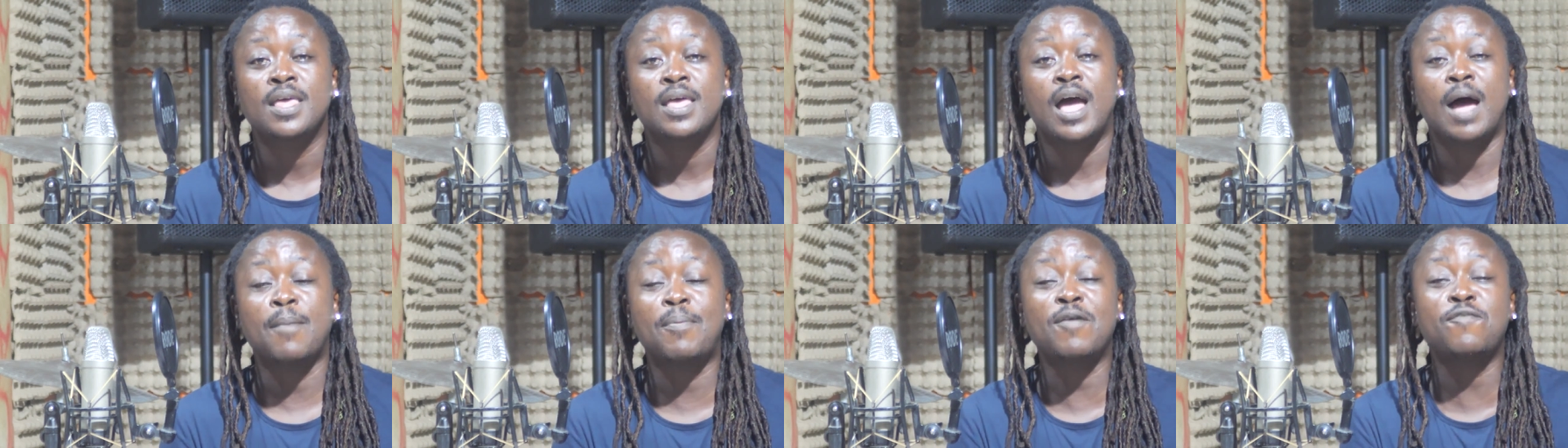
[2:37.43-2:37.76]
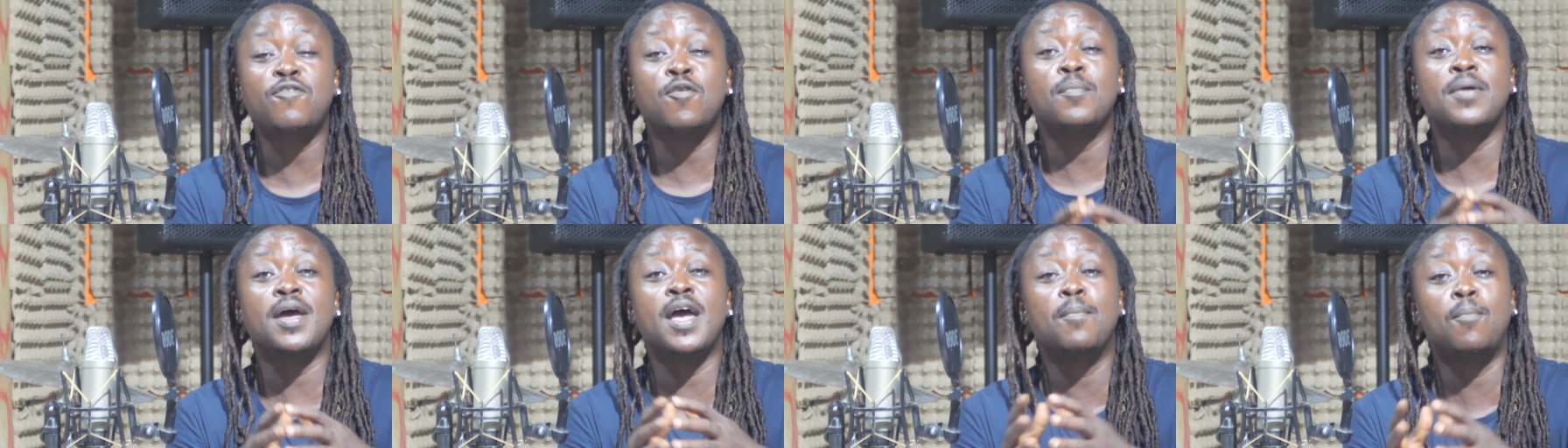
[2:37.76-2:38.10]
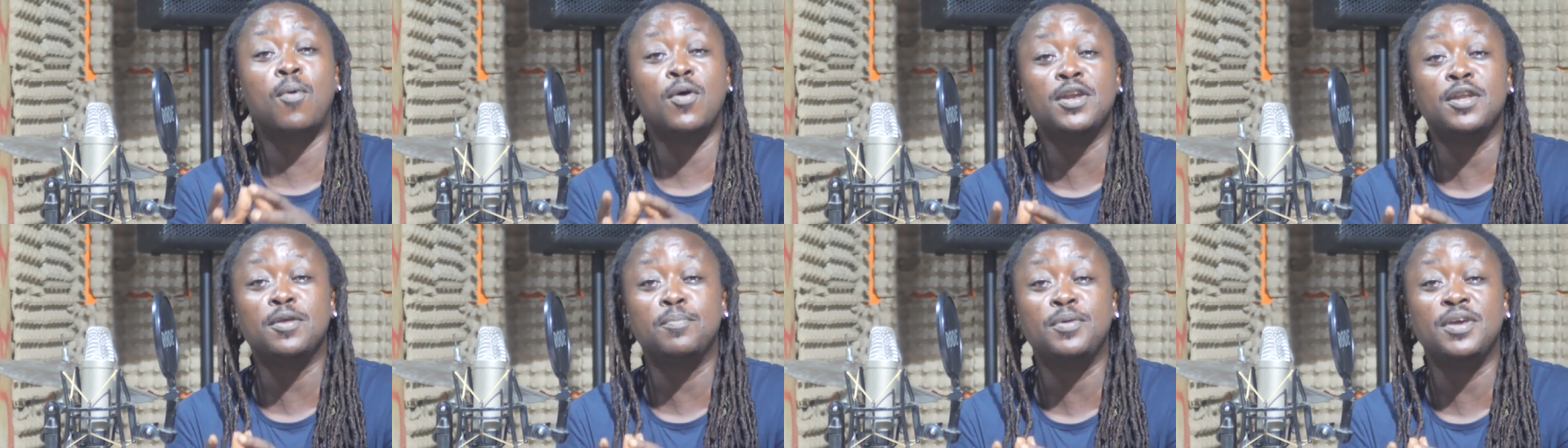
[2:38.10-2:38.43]
apart from
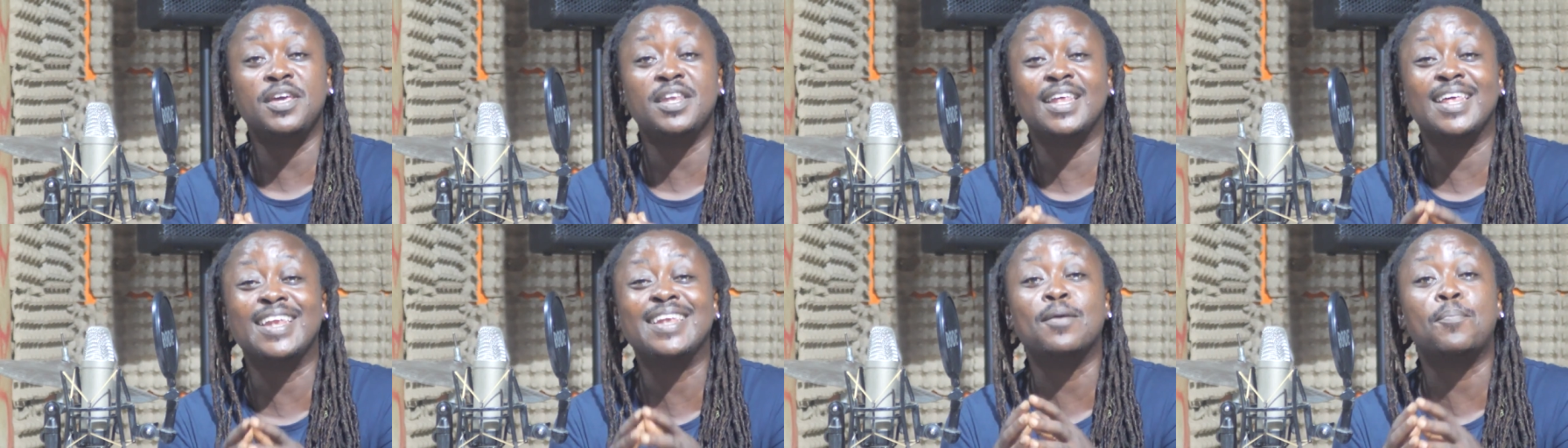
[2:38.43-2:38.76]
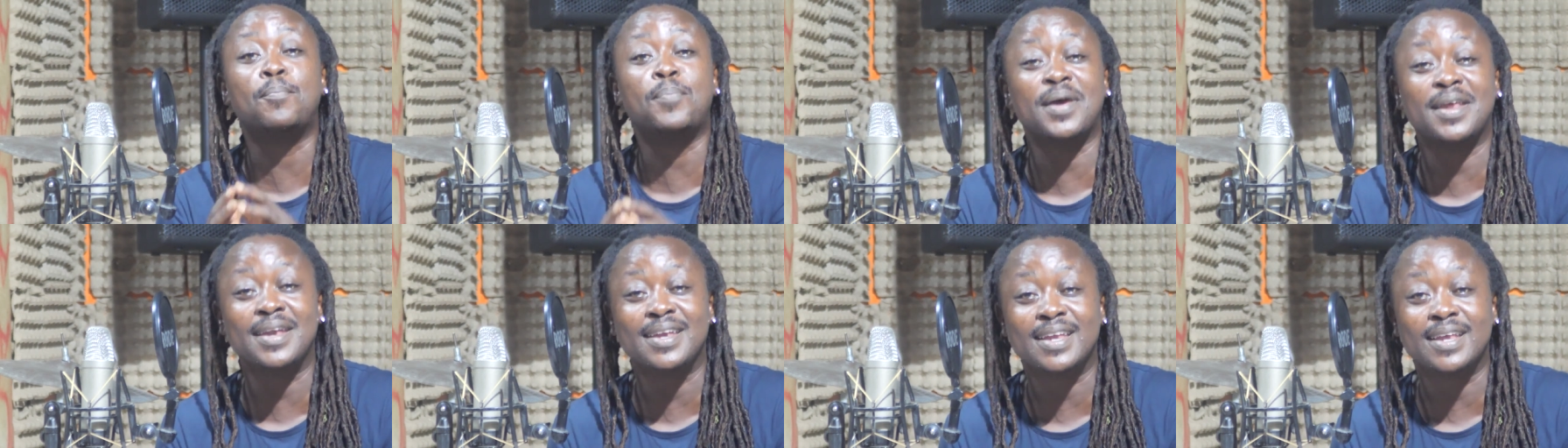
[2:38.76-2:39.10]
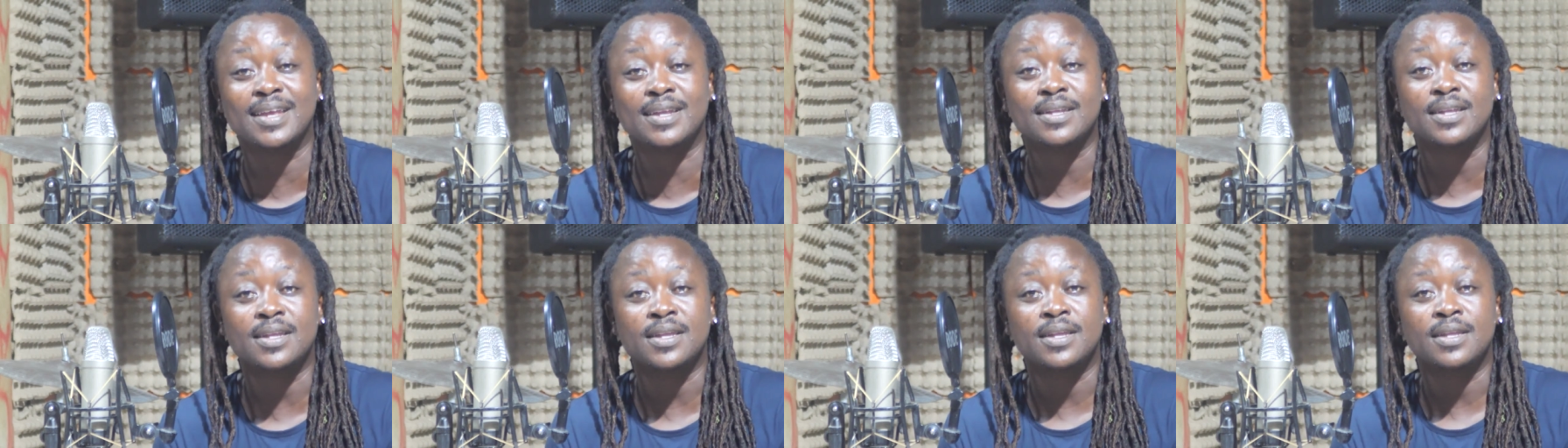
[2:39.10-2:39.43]
Ebony being
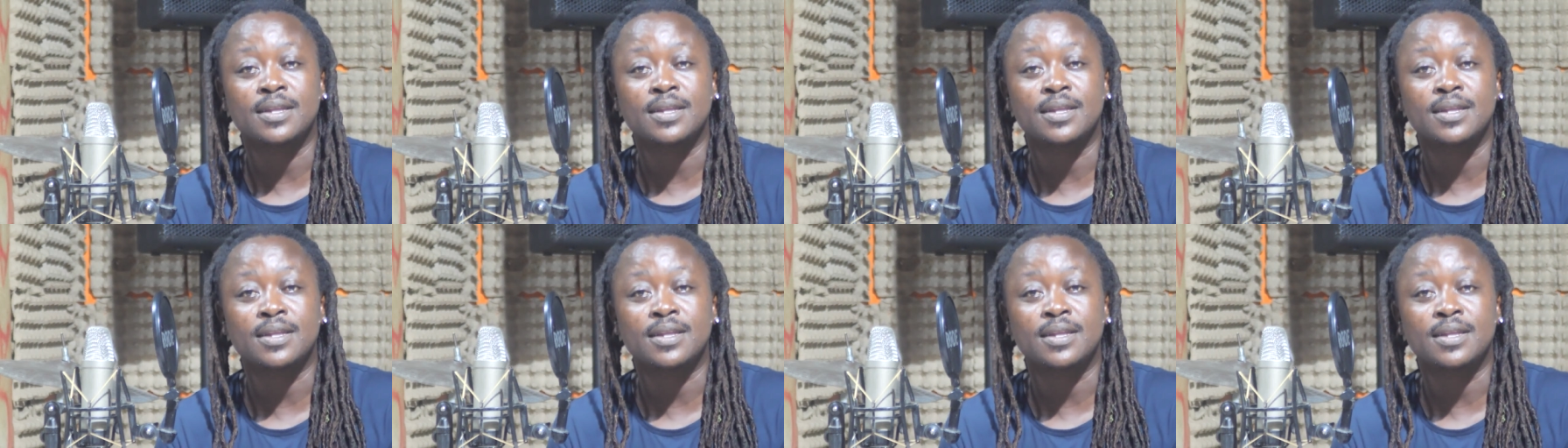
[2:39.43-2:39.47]
independent,